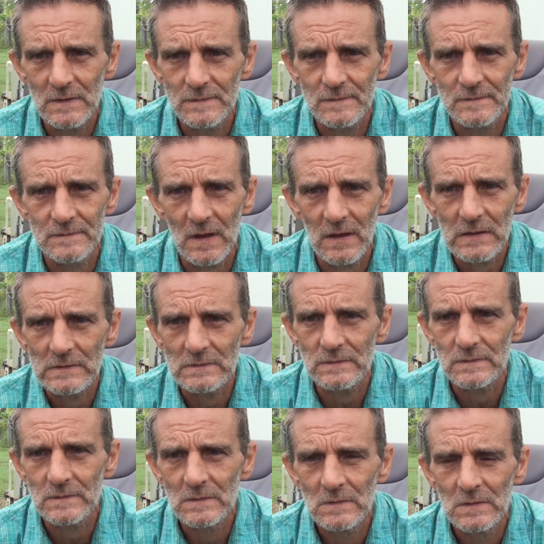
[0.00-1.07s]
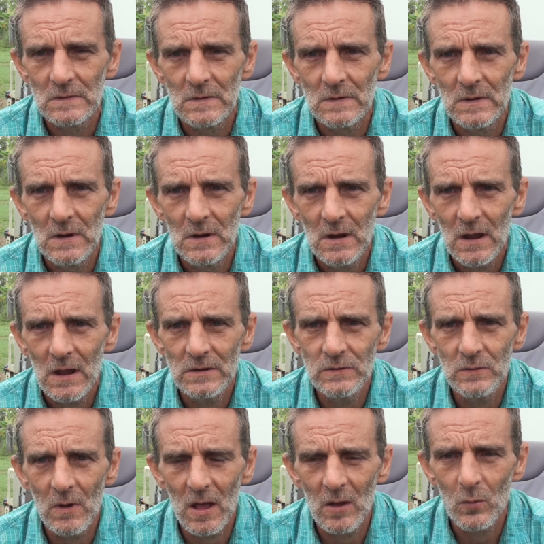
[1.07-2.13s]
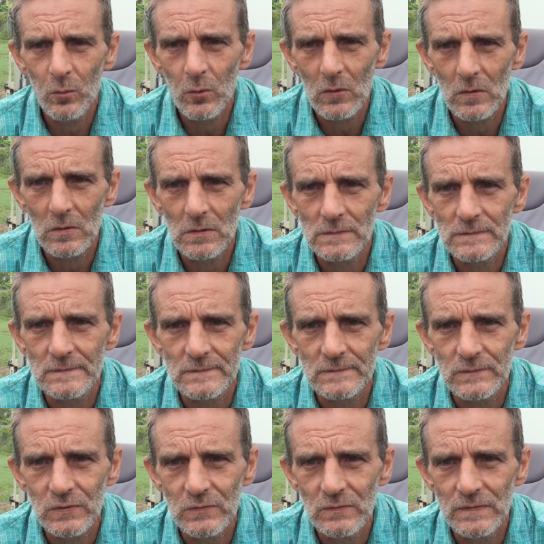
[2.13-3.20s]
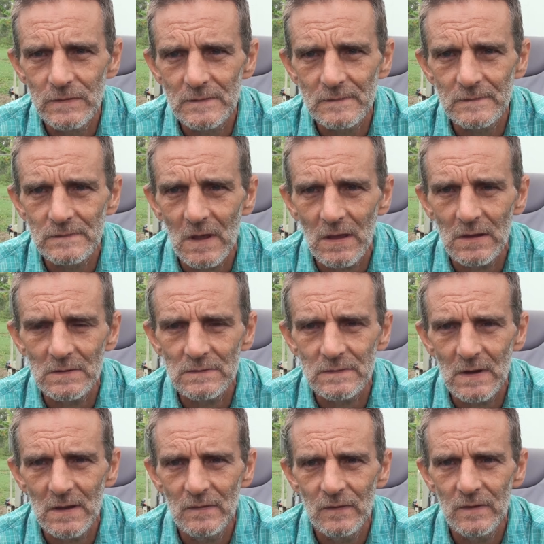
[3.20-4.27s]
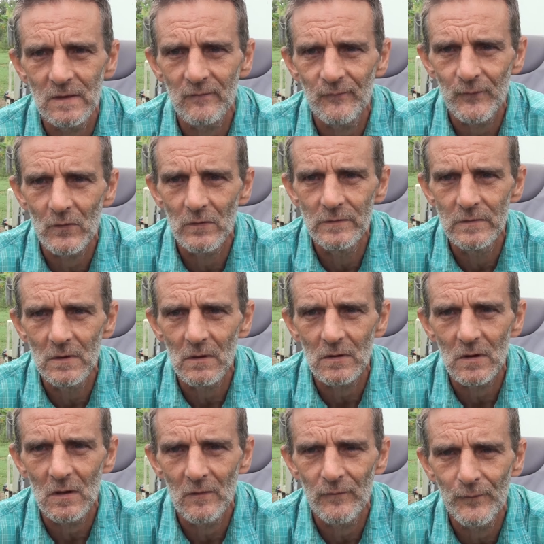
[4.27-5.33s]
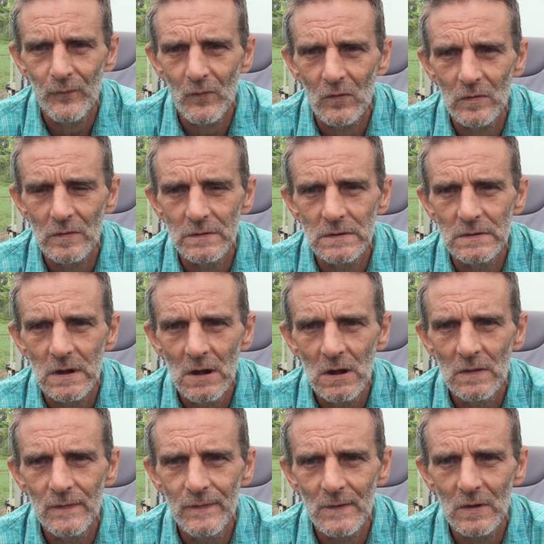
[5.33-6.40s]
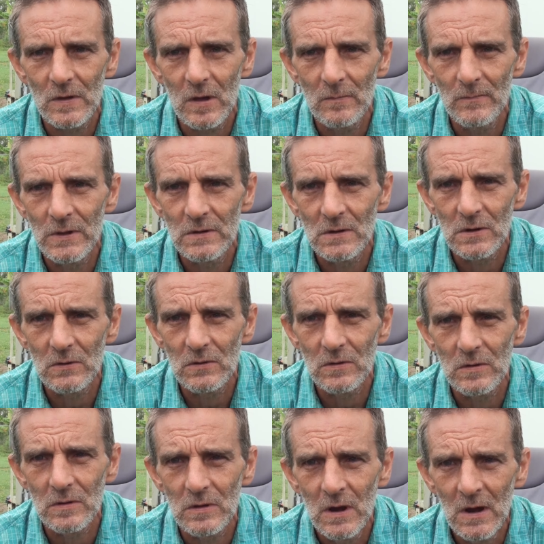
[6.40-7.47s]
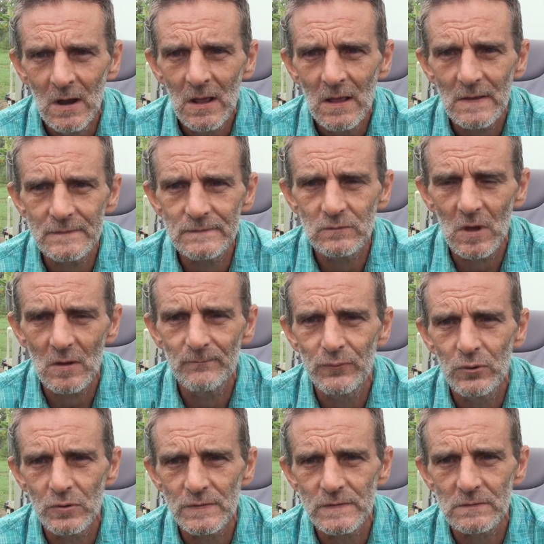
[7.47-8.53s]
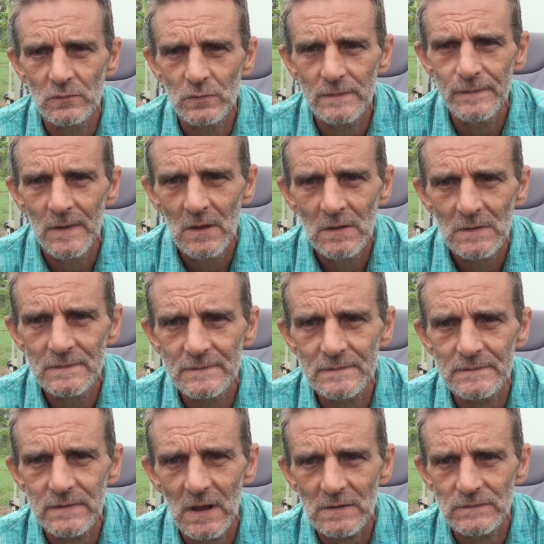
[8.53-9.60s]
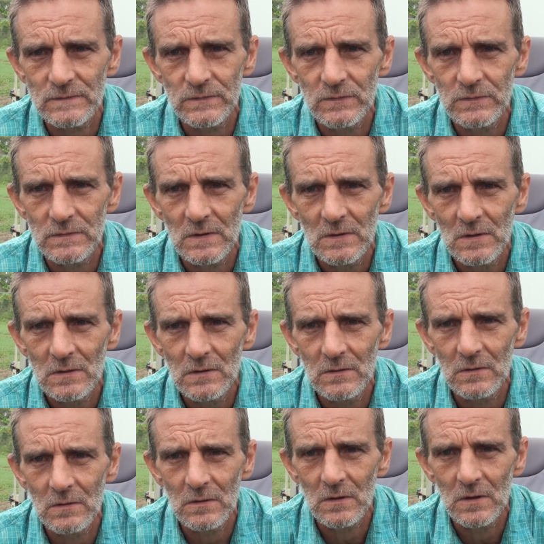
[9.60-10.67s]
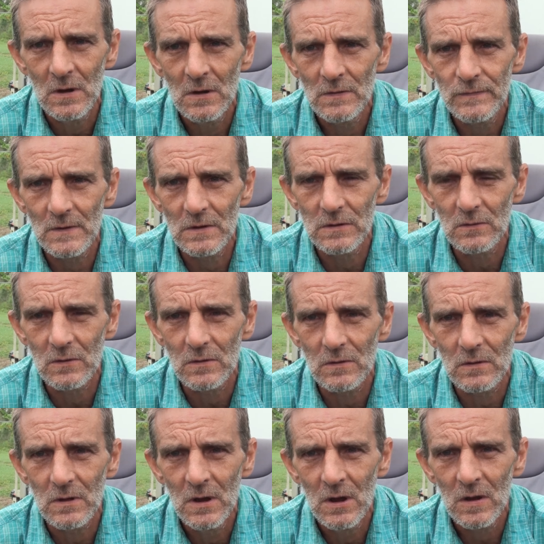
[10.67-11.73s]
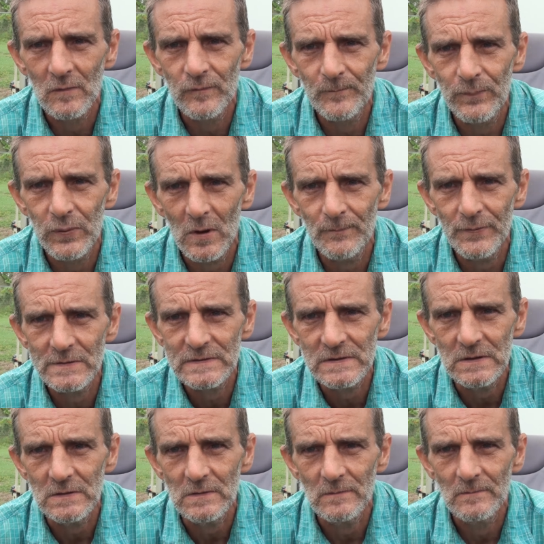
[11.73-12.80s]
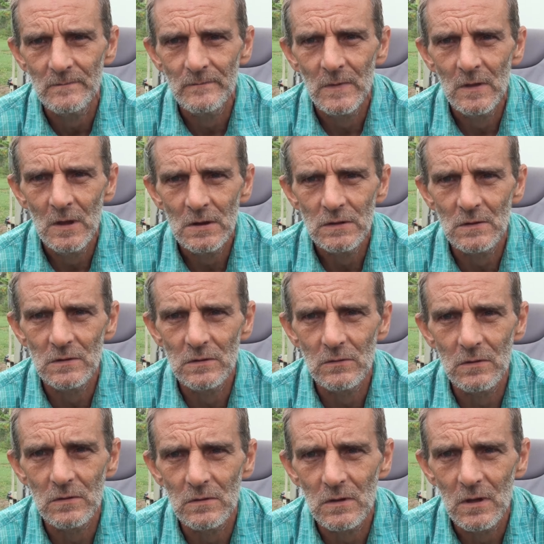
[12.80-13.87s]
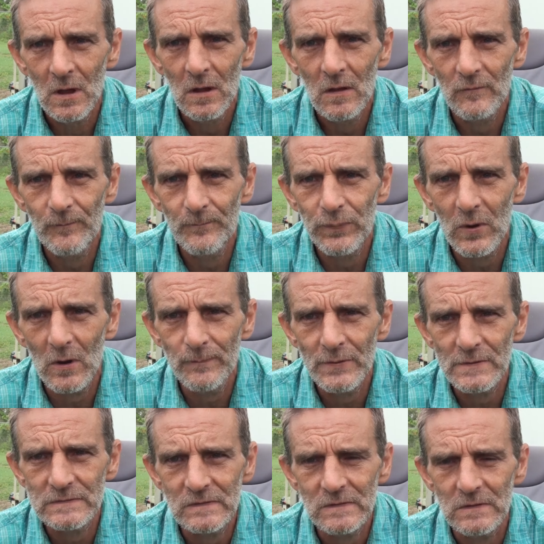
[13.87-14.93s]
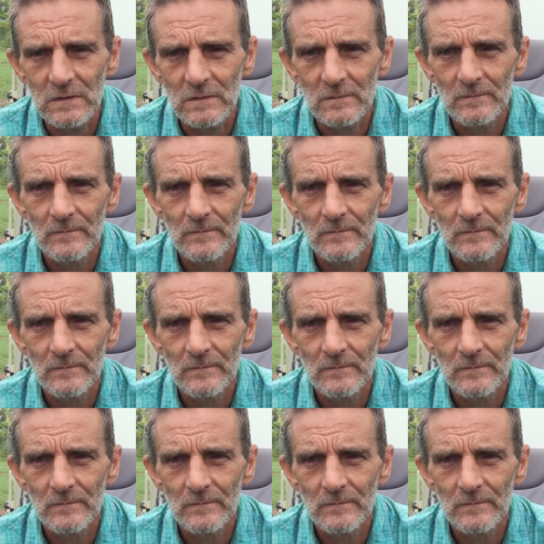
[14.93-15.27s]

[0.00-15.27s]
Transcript: estate, and you are wards to the state and therefore not afforded the common law, as you are pushed with statute law, the law of property, the law of property.